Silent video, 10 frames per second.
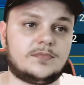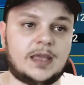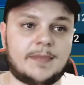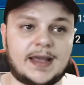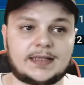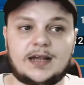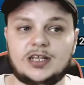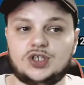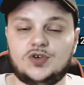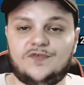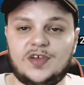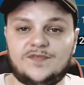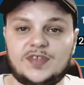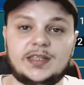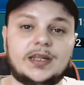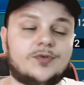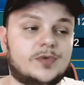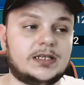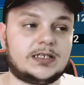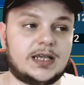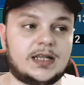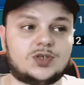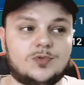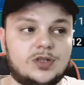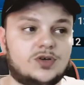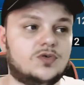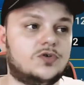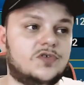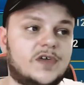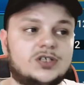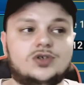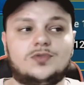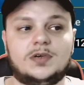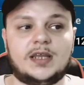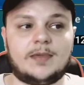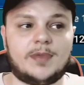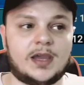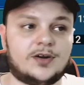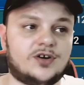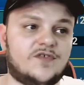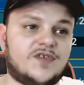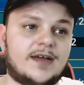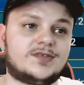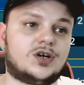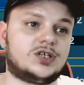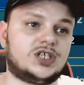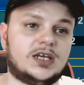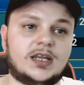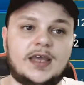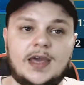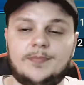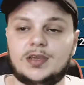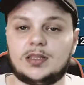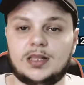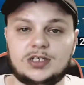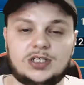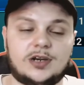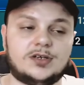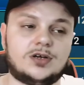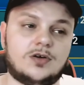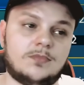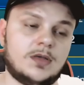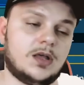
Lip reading: They max out at 250 and then it resets. Really cool. You've got your 3-day banner, your 5-star chicken, epic, and legendary tome.